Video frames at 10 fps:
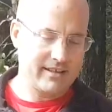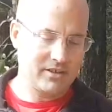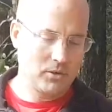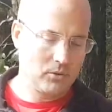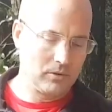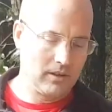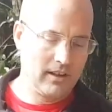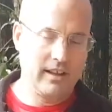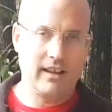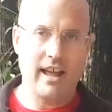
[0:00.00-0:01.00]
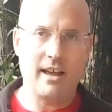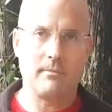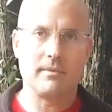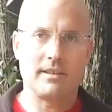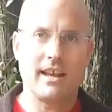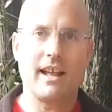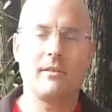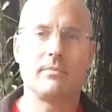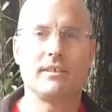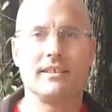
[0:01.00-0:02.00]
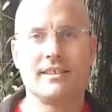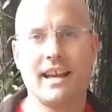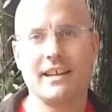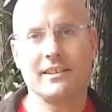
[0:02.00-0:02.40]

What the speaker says: tool to help to start